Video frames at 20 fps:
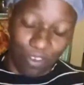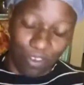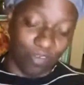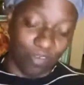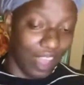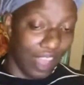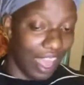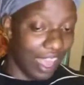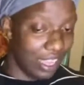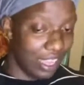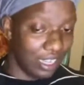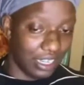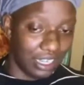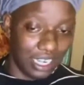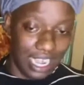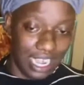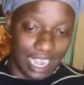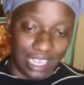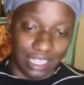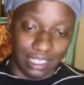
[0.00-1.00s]
fire
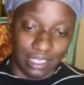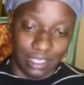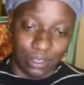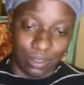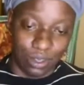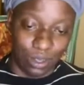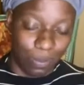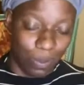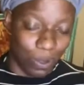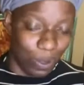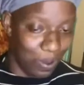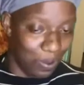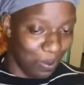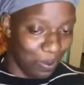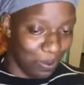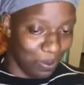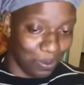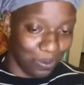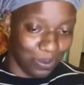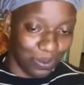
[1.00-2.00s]
tonight. So come
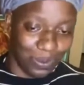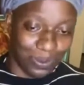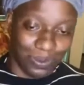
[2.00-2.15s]
on.